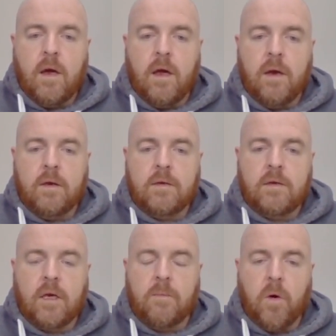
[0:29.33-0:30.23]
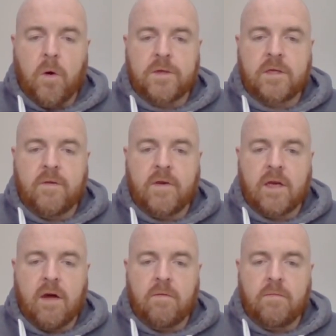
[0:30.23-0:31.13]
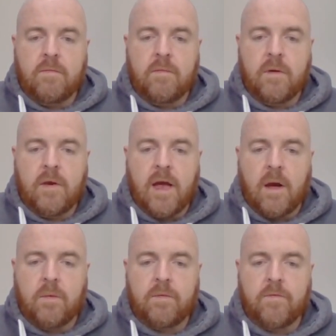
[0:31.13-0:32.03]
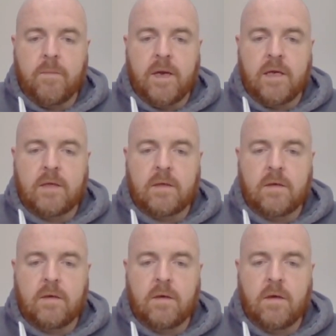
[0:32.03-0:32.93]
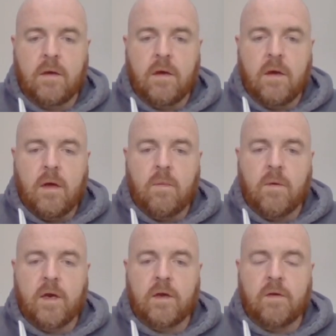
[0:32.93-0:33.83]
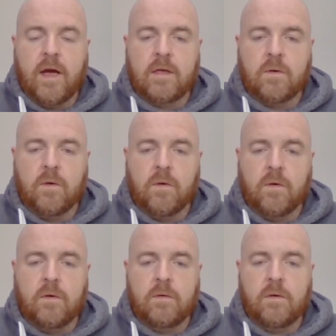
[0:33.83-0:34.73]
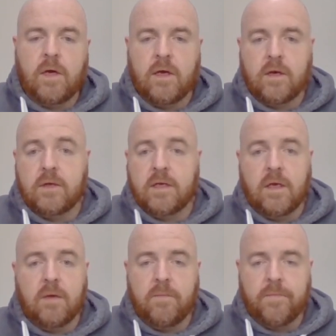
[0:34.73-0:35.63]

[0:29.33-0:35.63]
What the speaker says: And you could pause the video now for a minute while you do that, or you can continue.